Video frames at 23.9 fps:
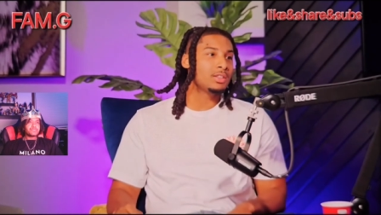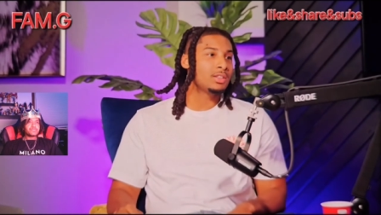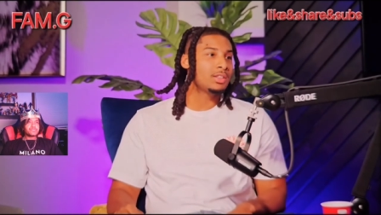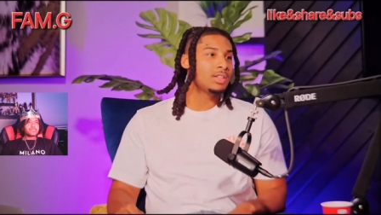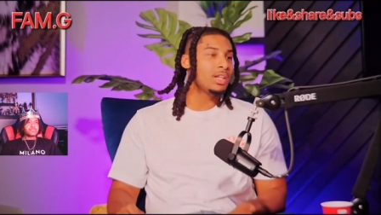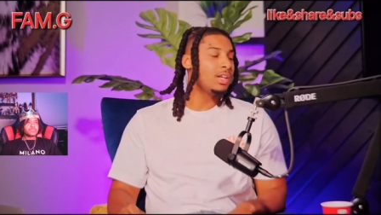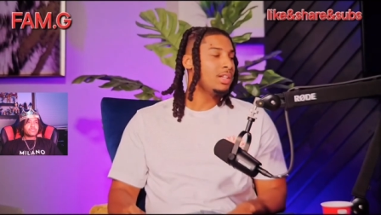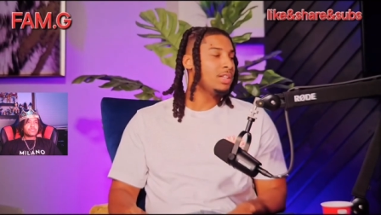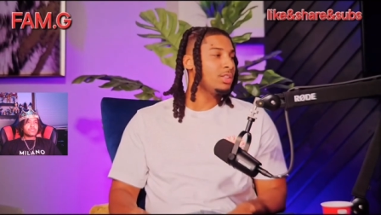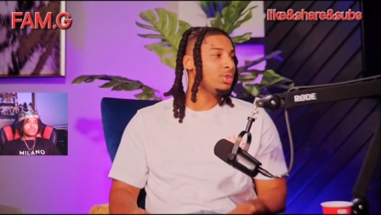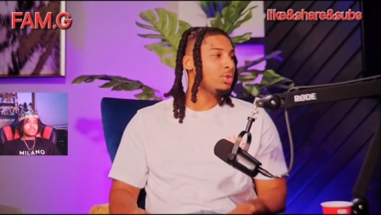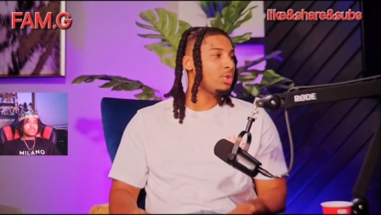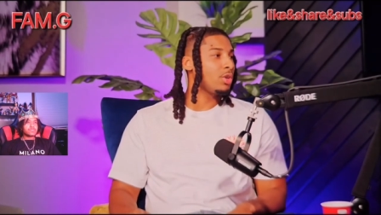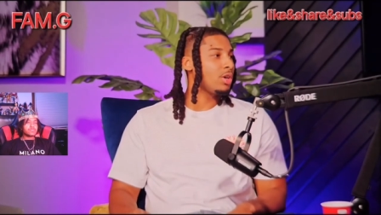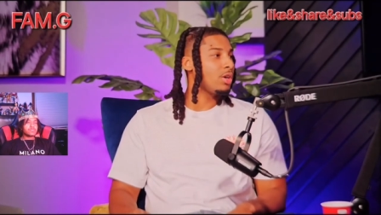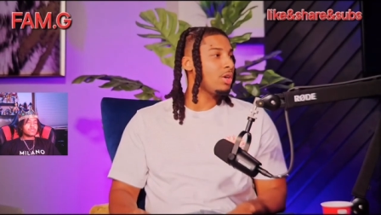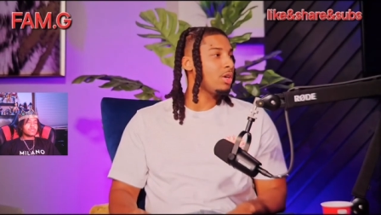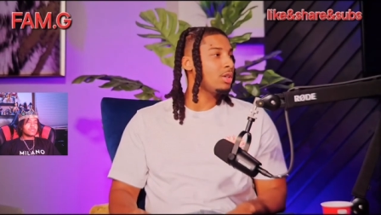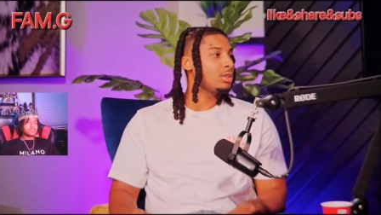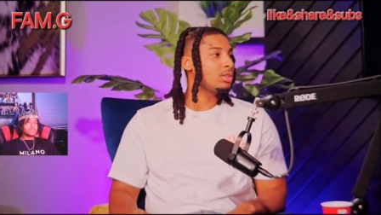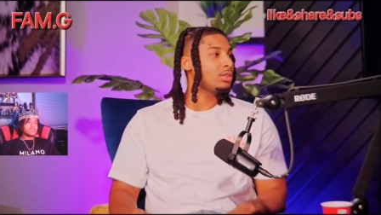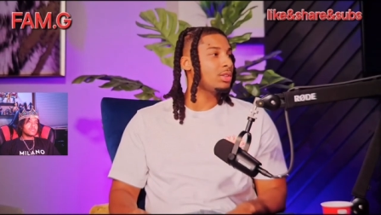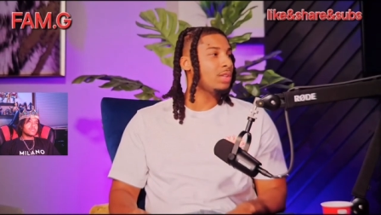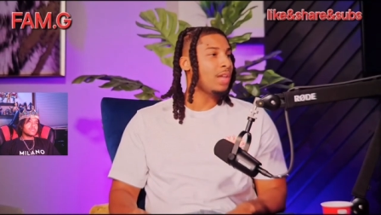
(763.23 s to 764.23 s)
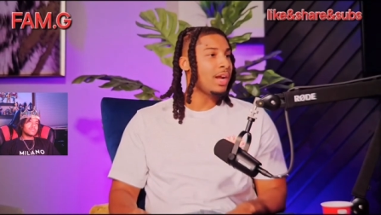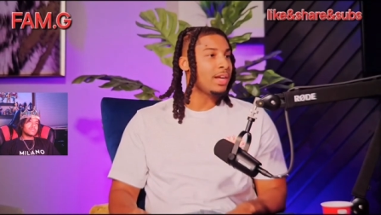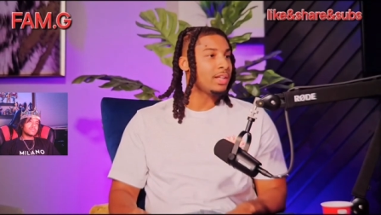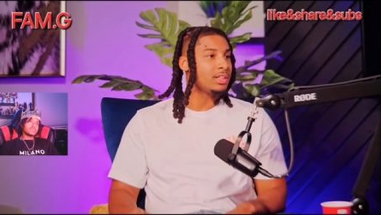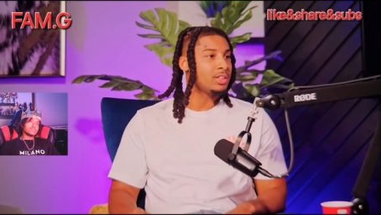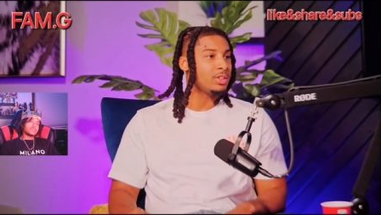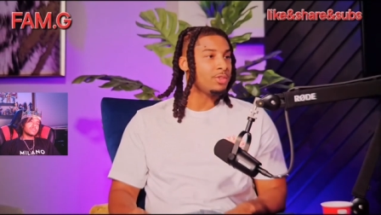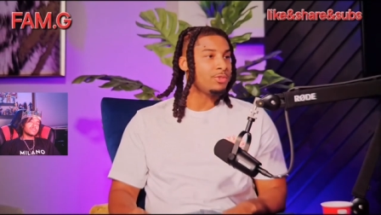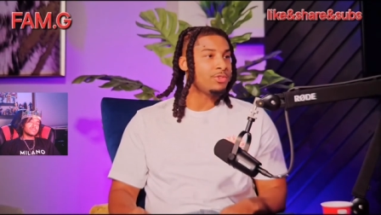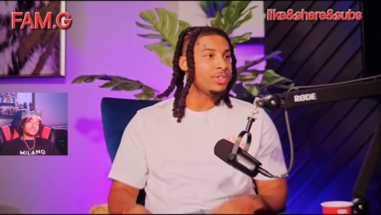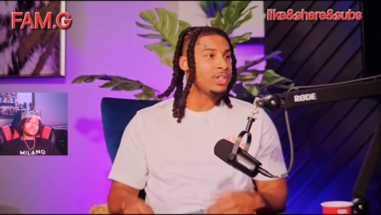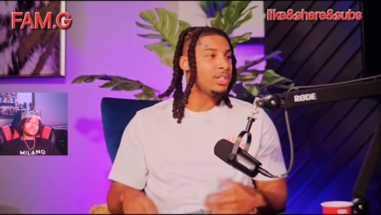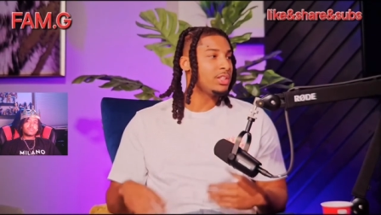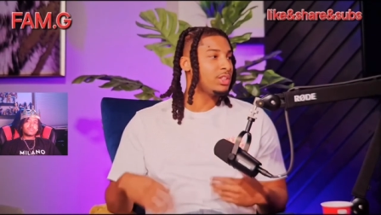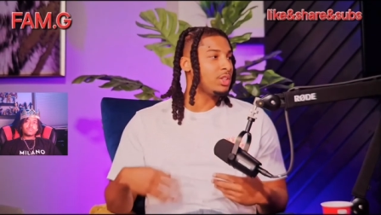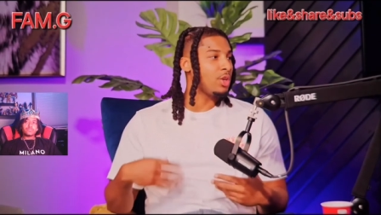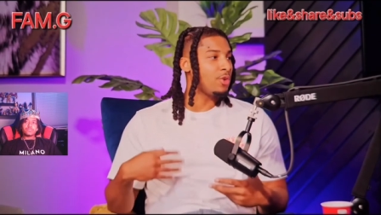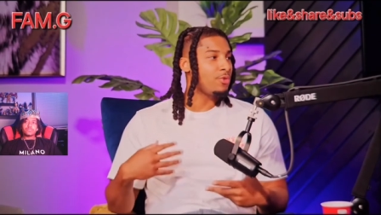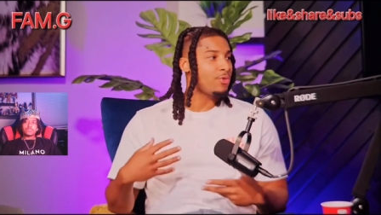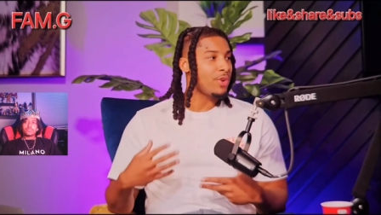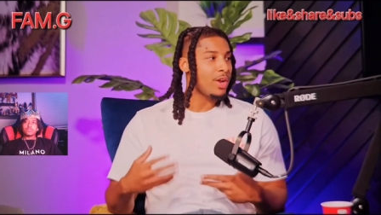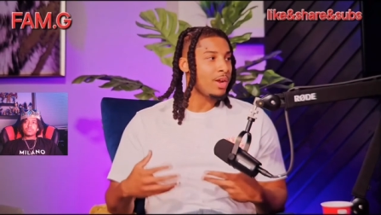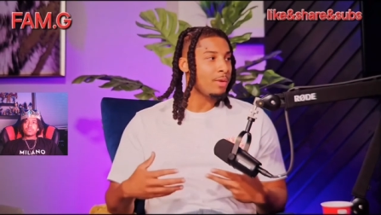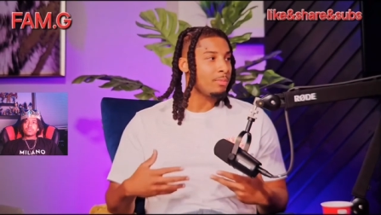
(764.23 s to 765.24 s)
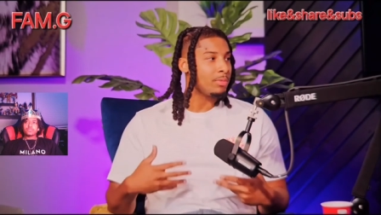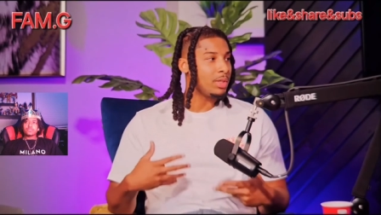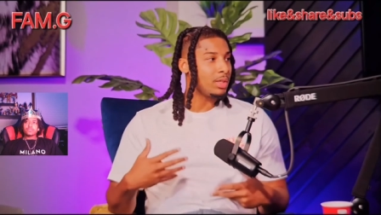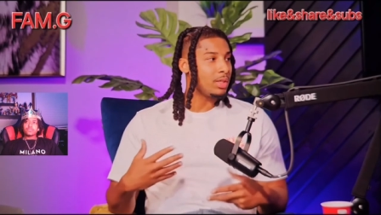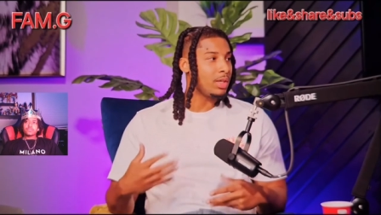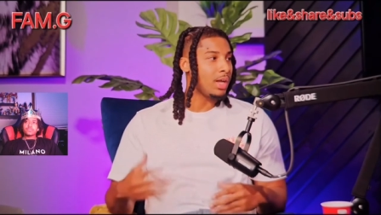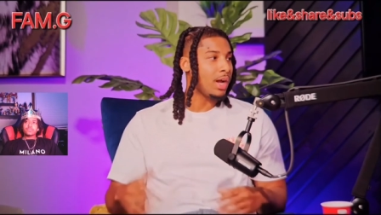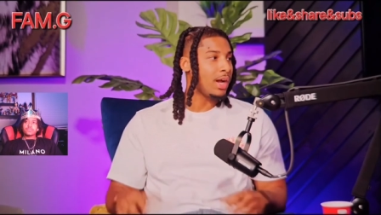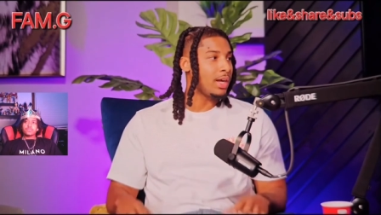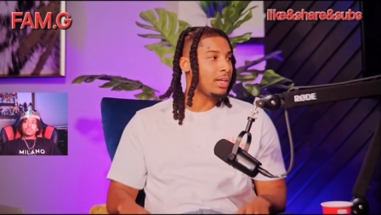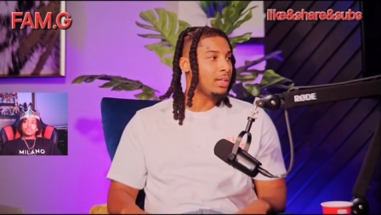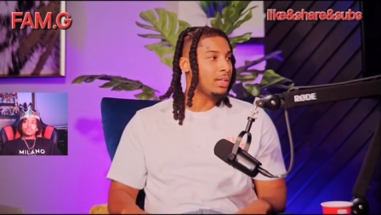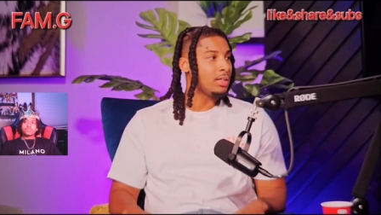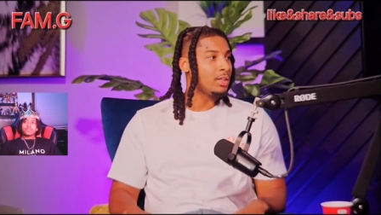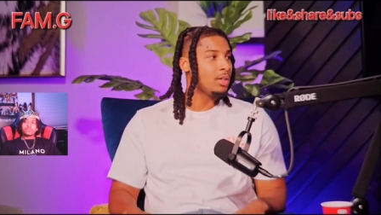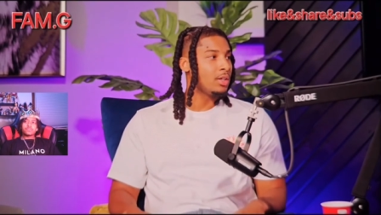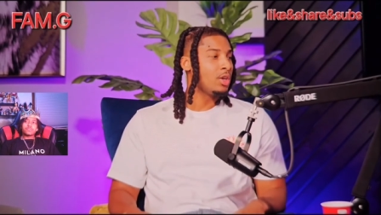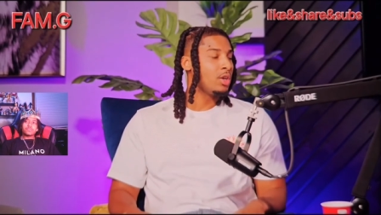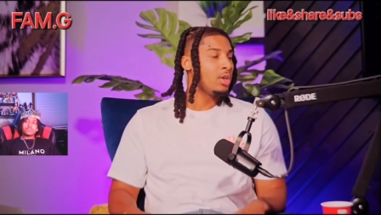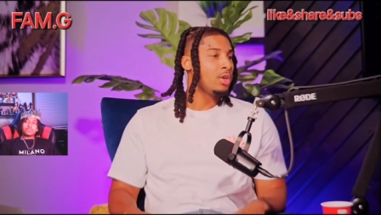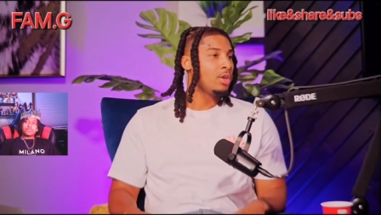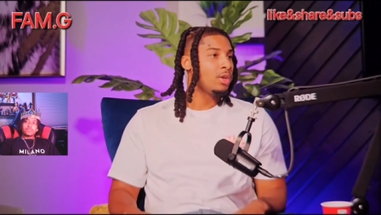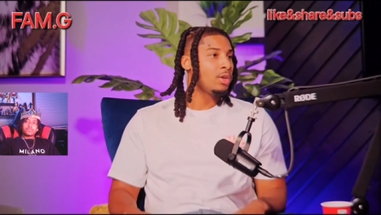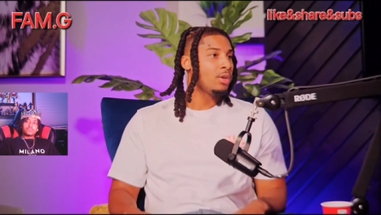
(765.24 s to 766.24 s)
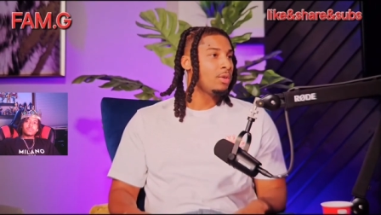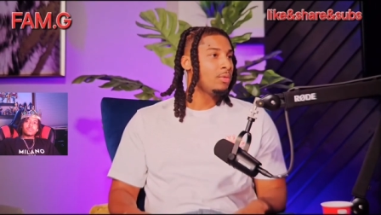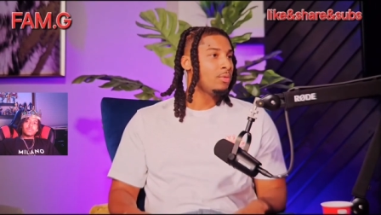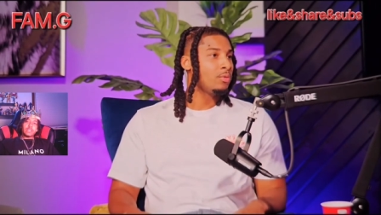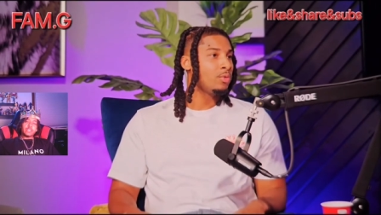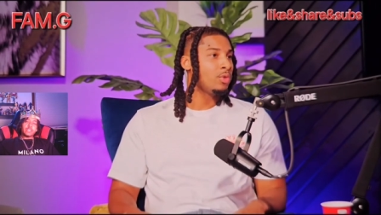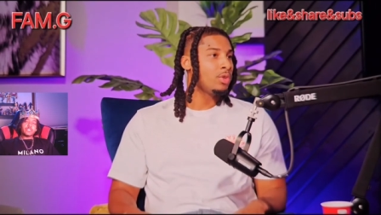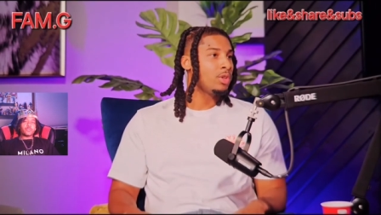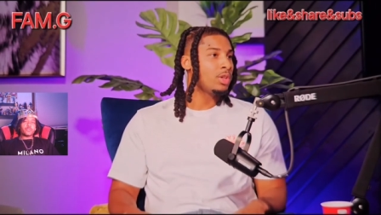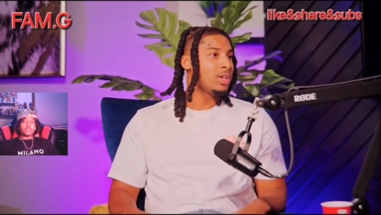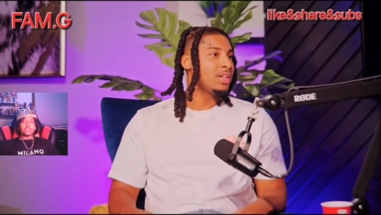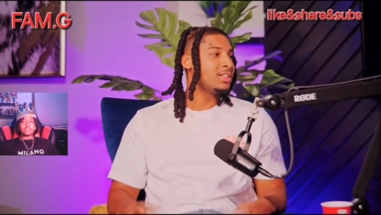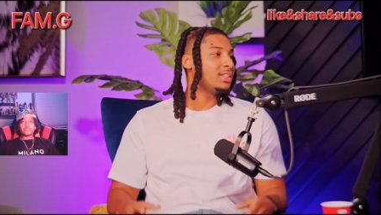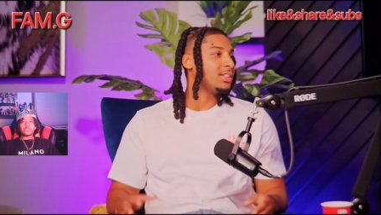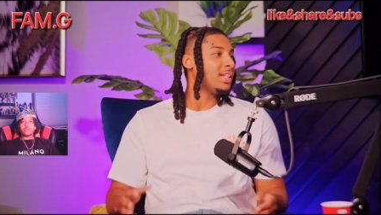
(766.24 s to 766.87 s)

selling drugs, like, to feed your family, like... That's crazy.